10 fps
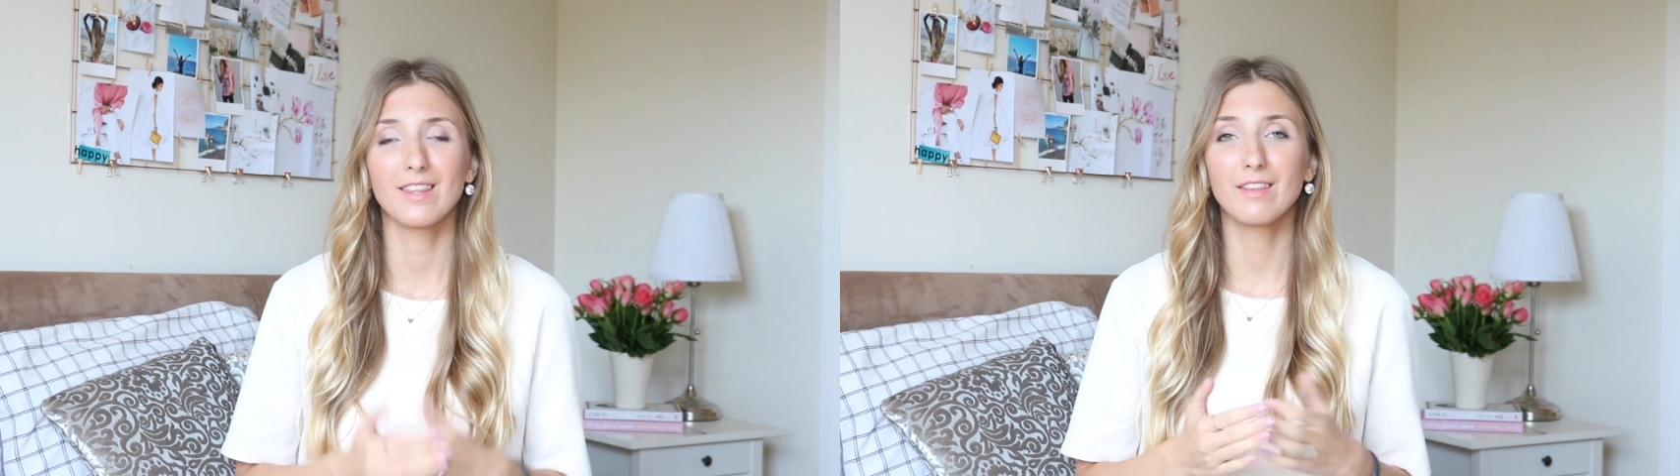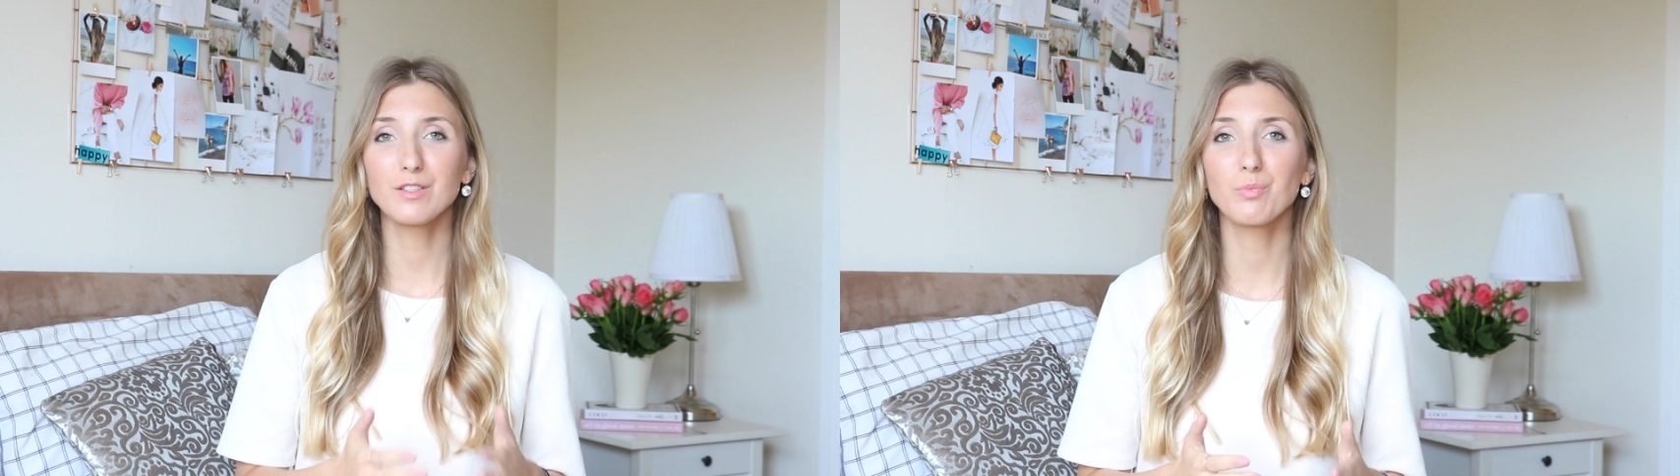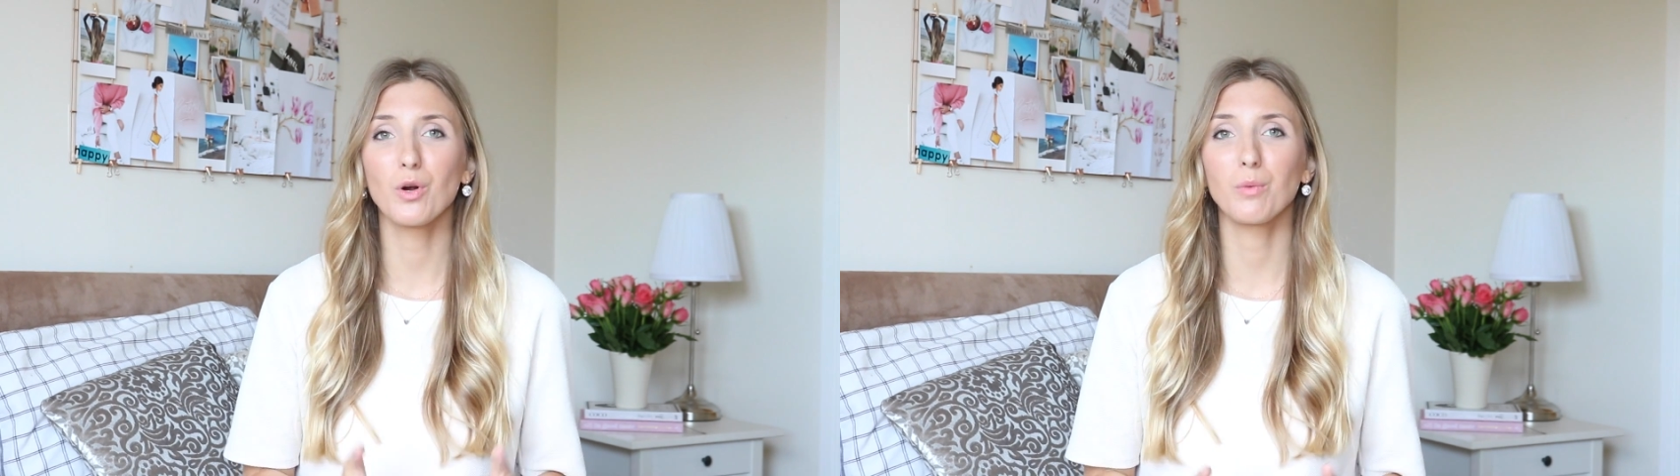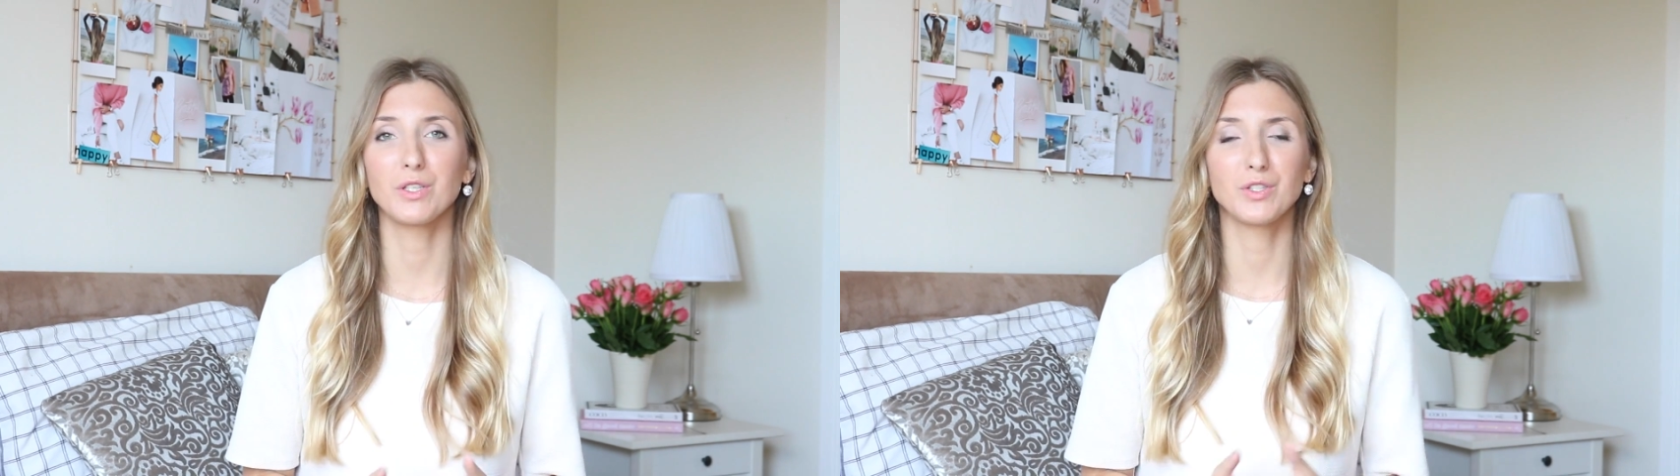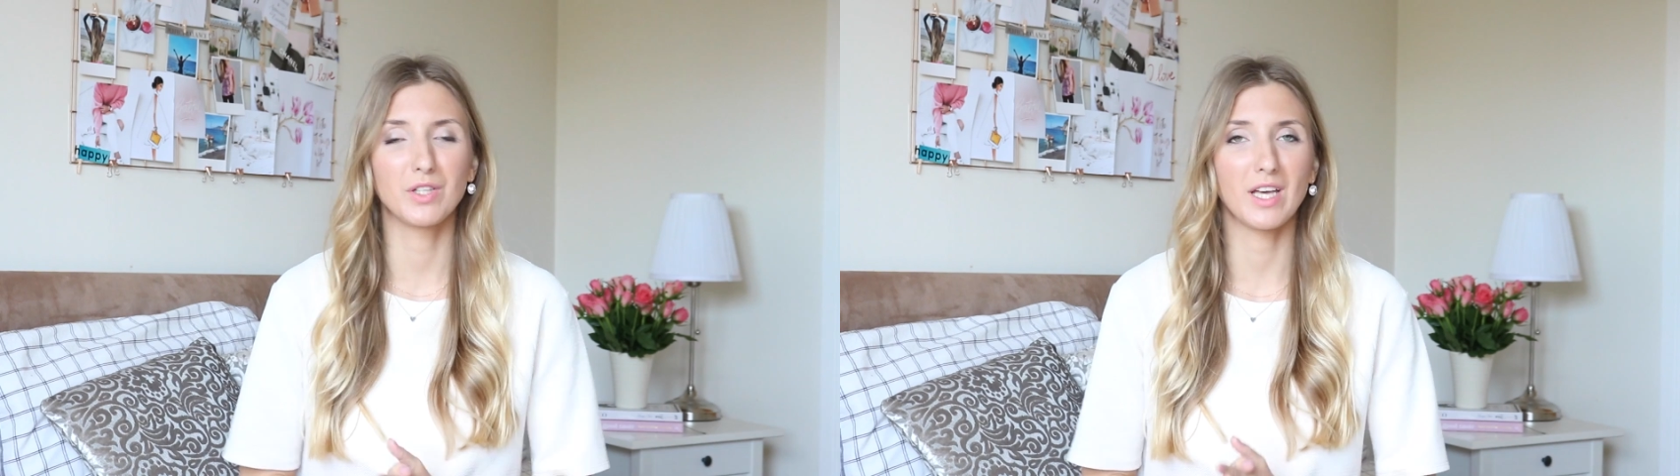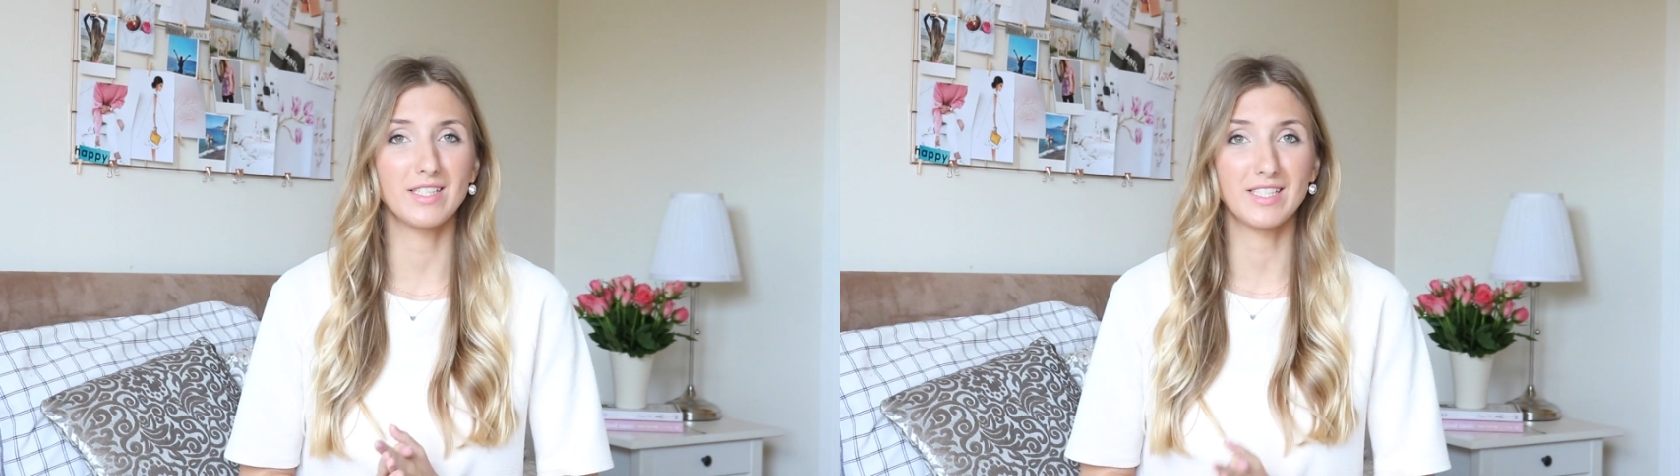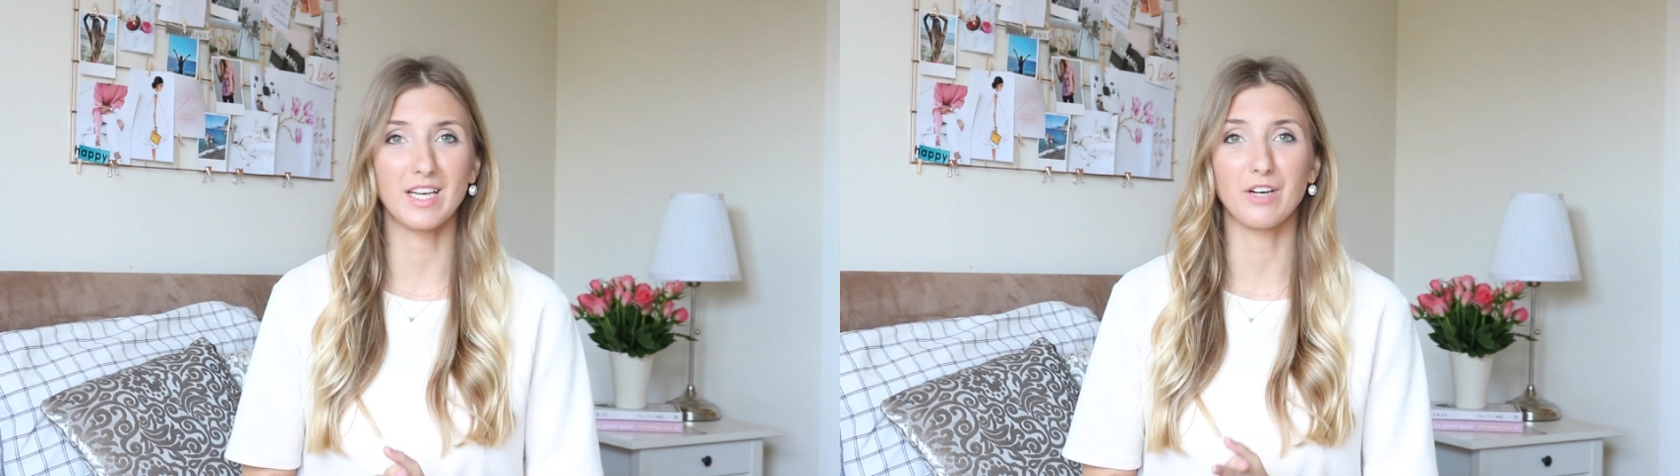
This brought me to the idea